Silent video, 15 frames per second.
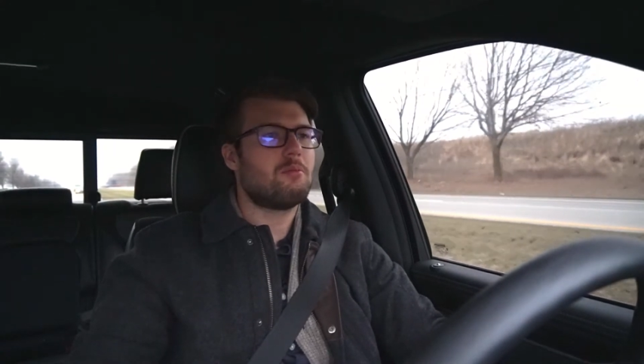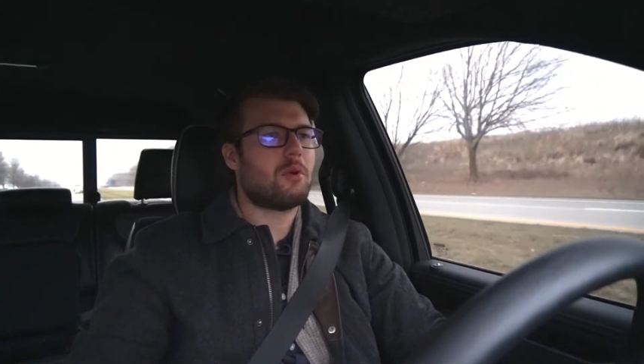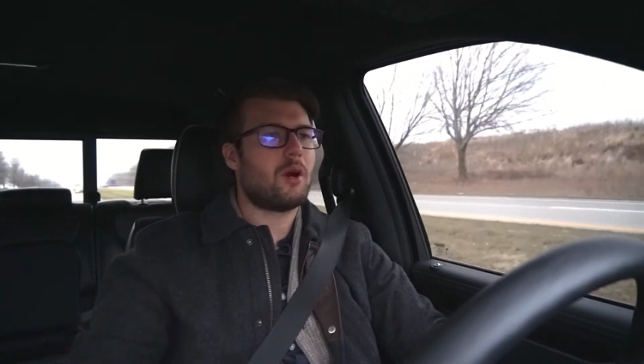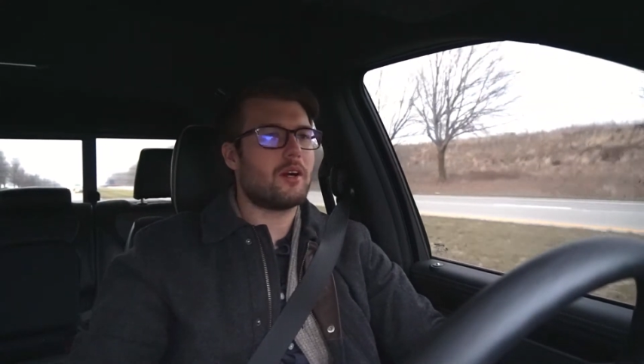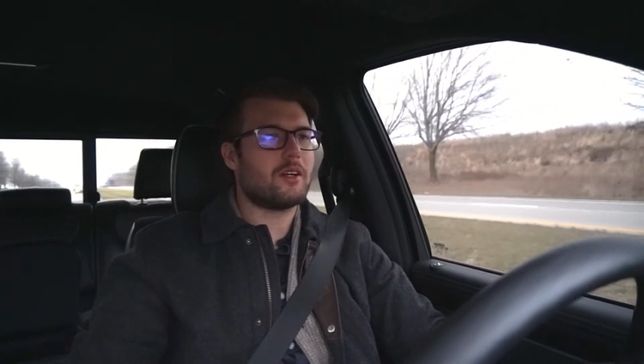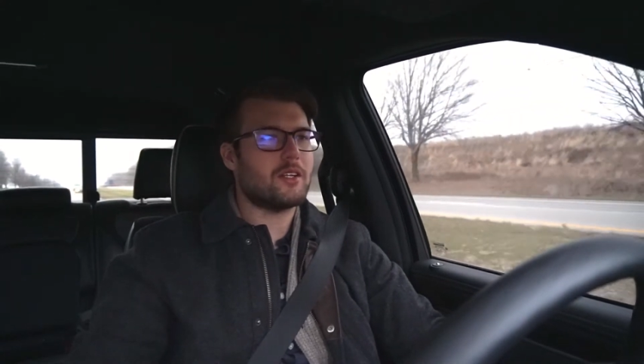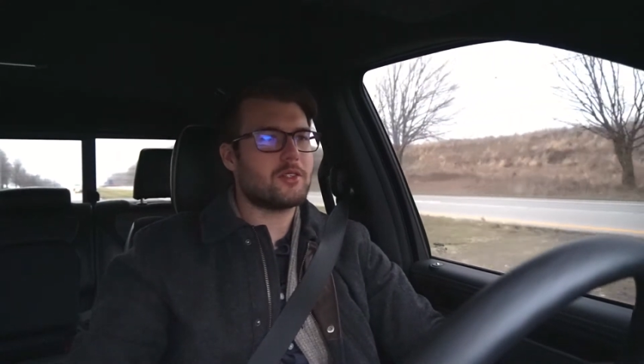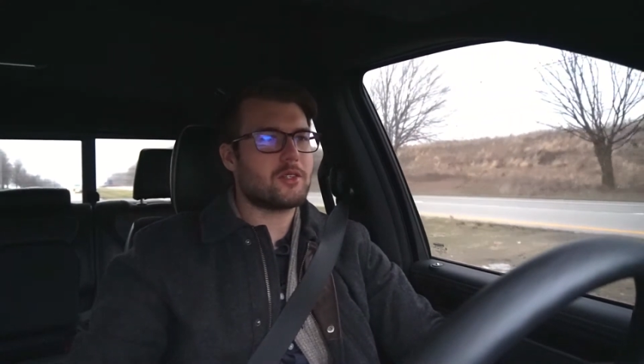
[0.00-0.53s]

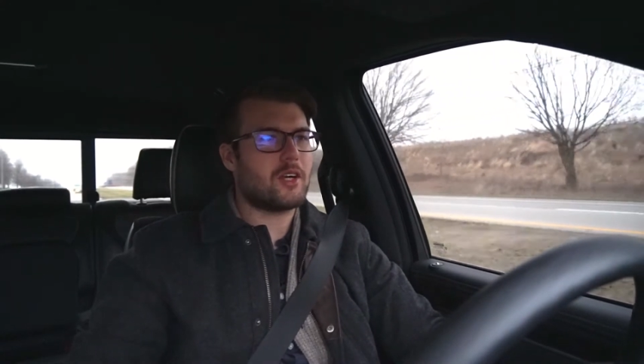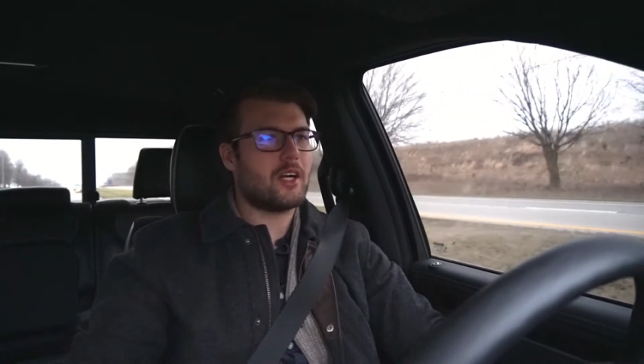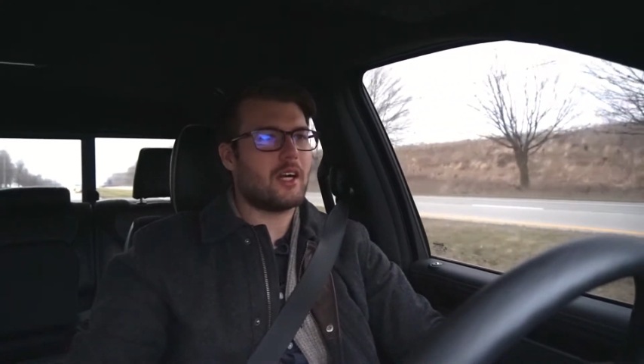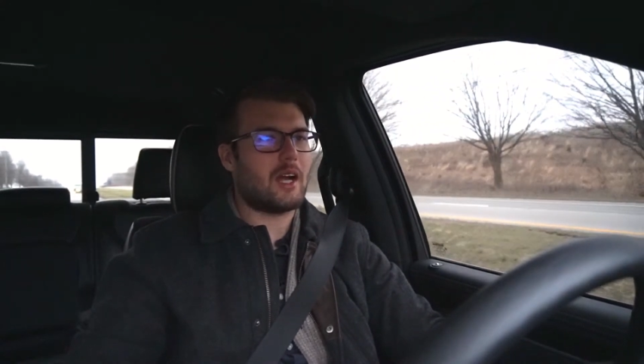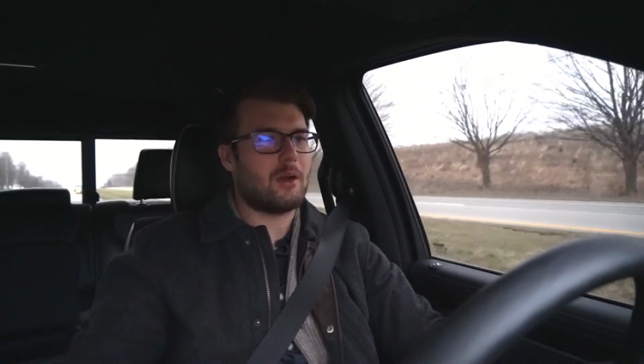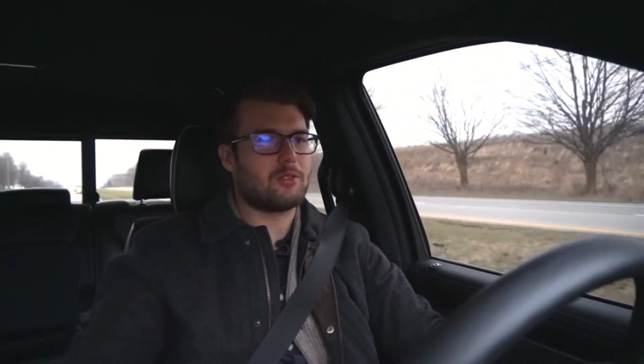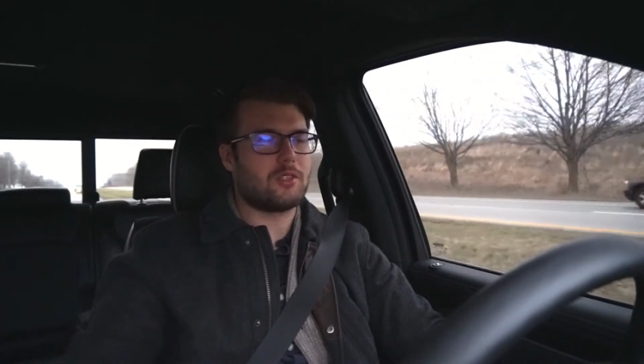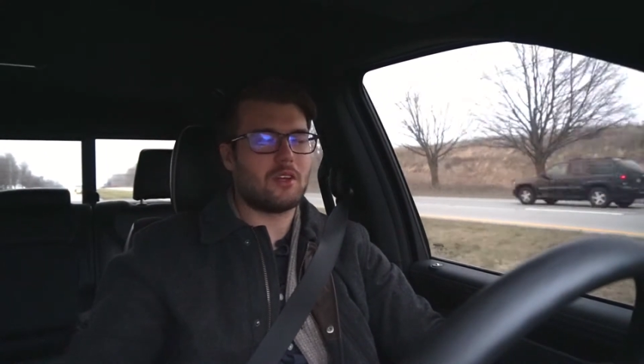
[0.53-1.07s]
parked the
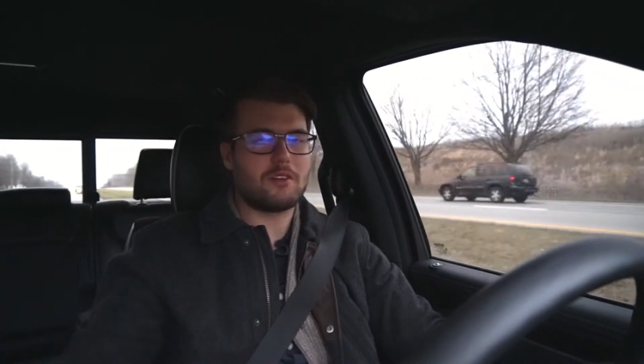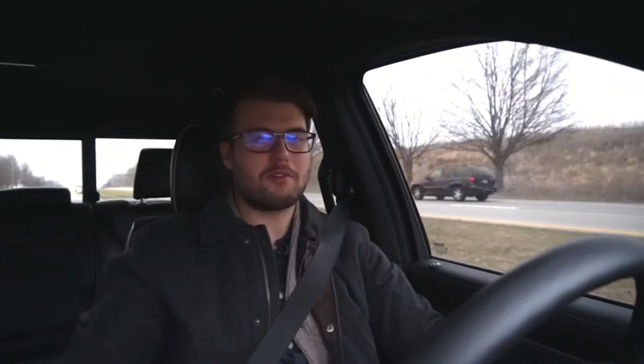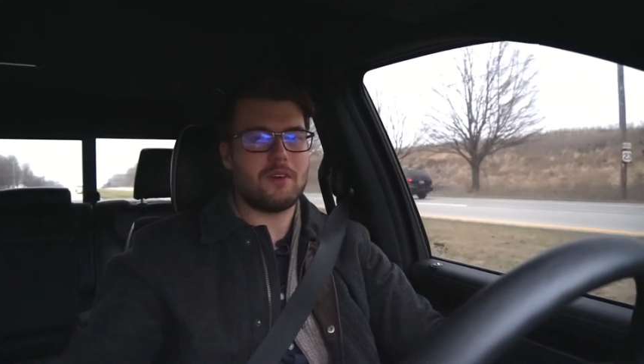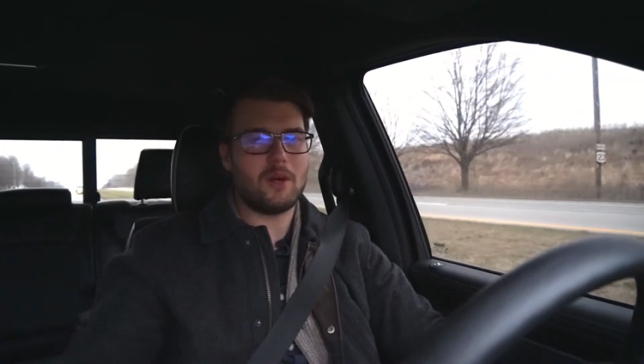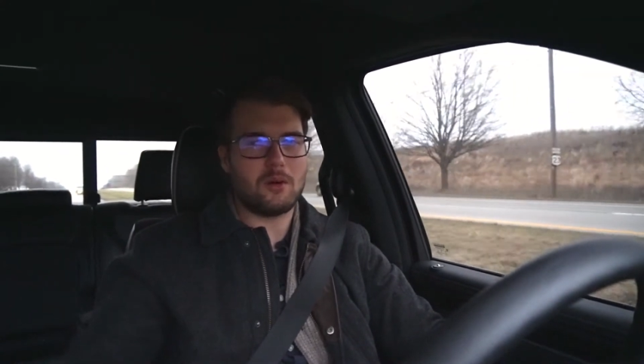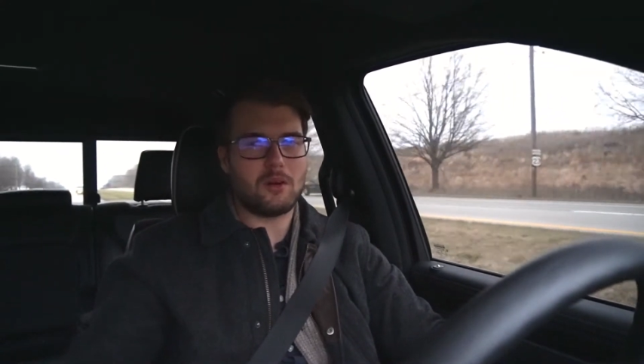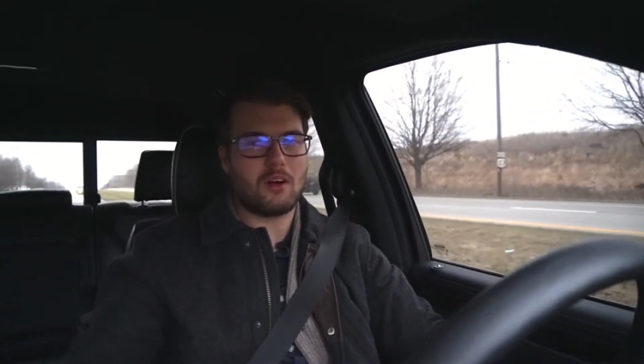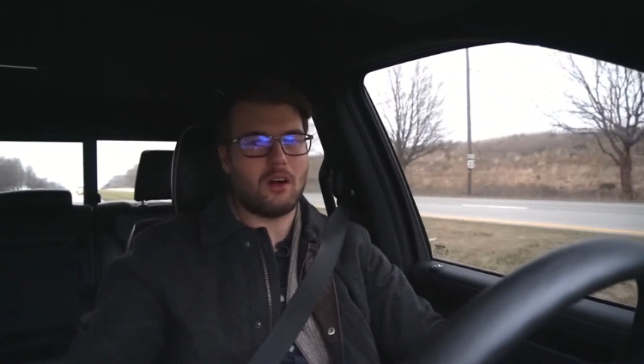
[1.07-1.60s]
truck. I was on a
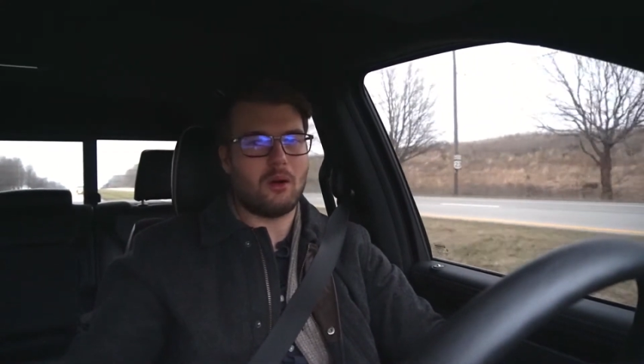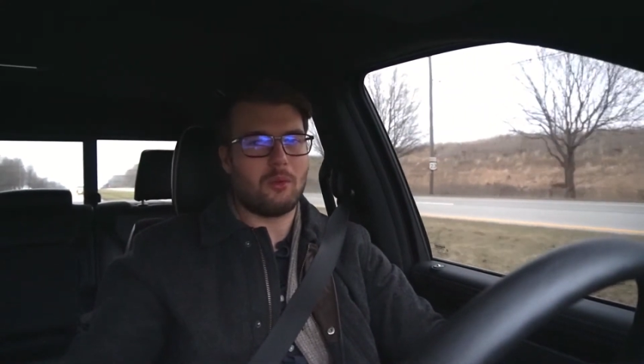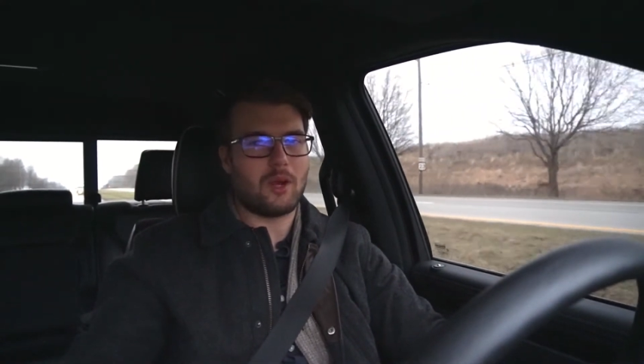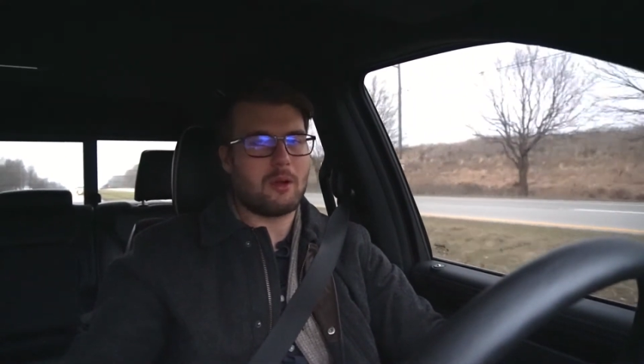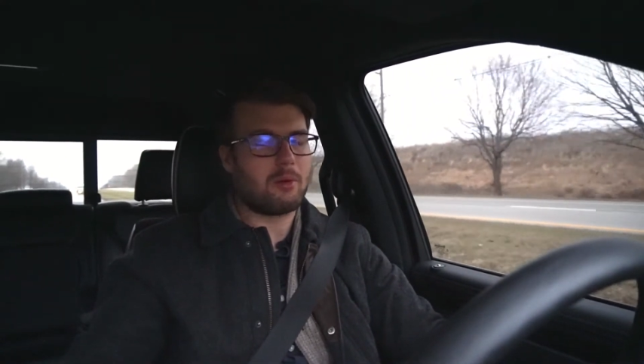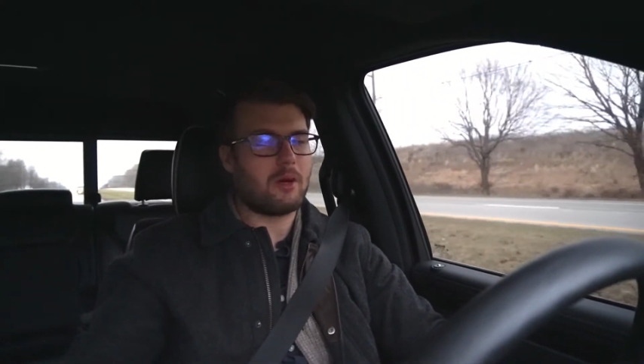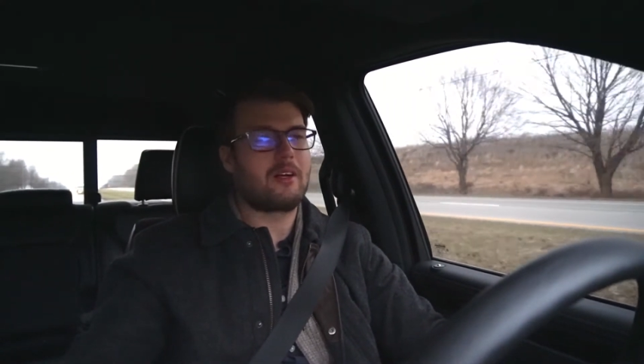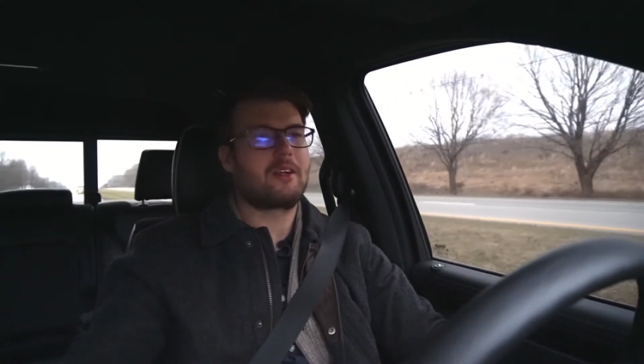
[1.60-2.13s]
phone call when
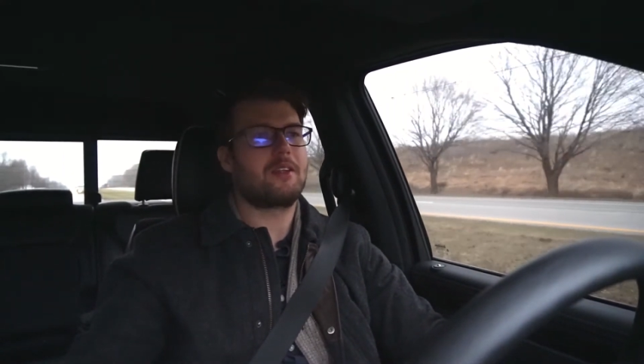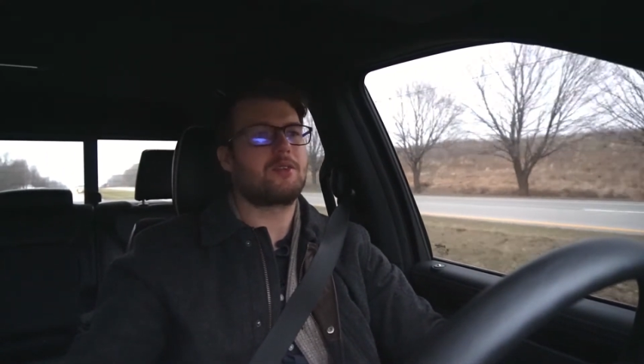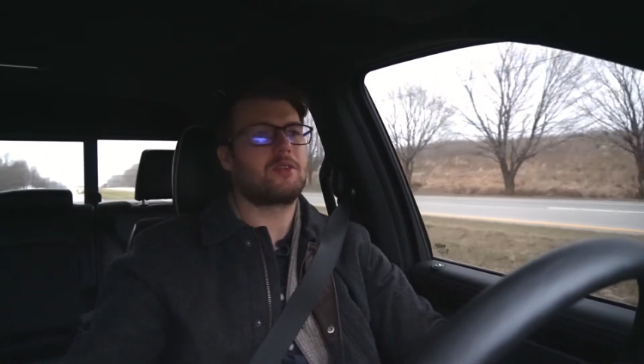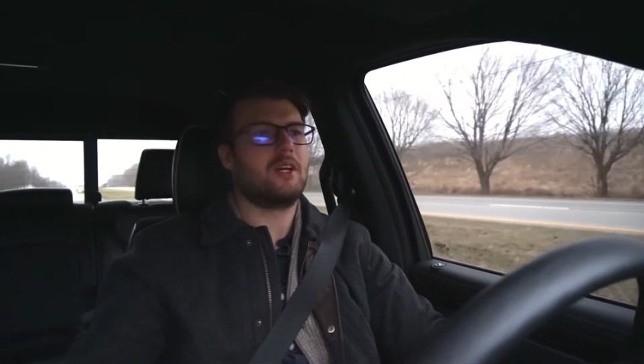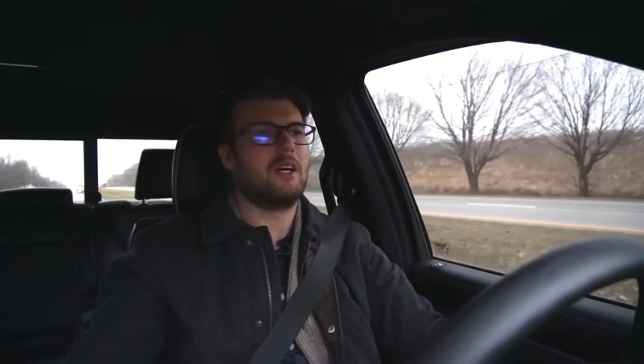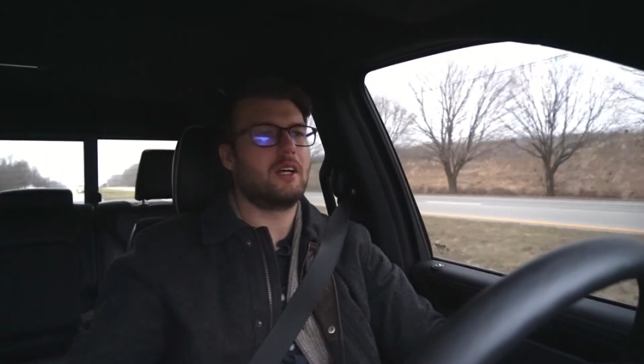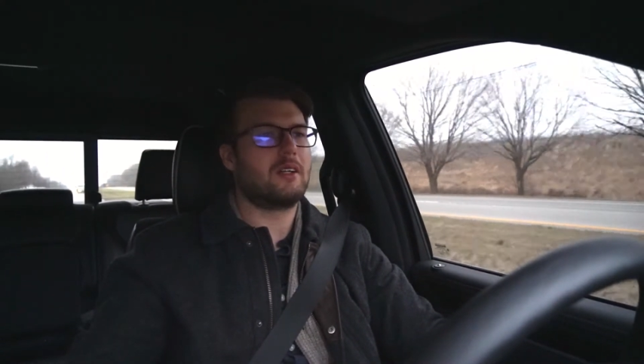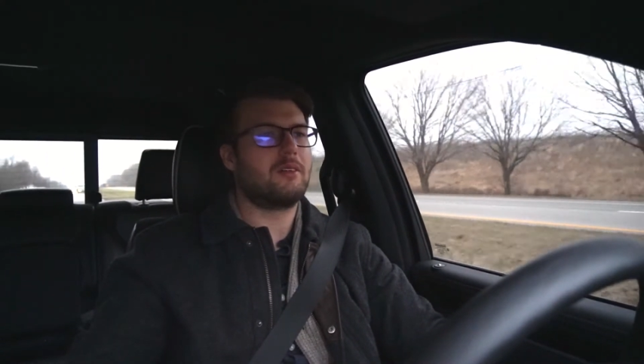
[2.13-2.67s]
I parked the
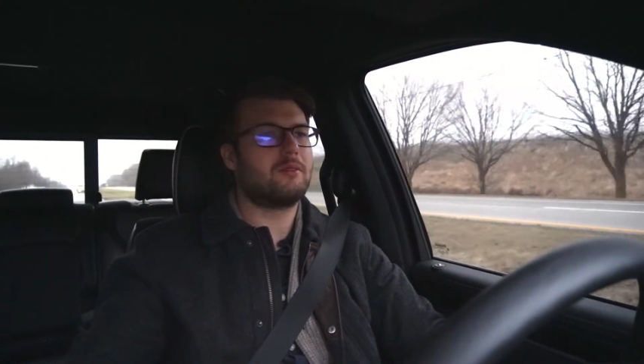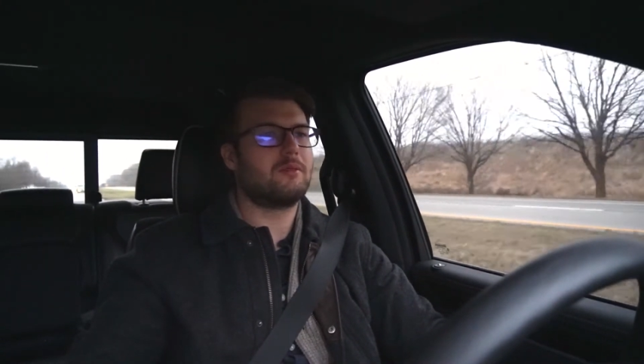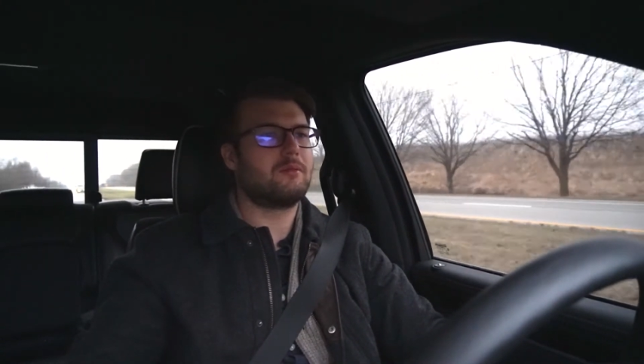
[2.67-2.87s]
truck.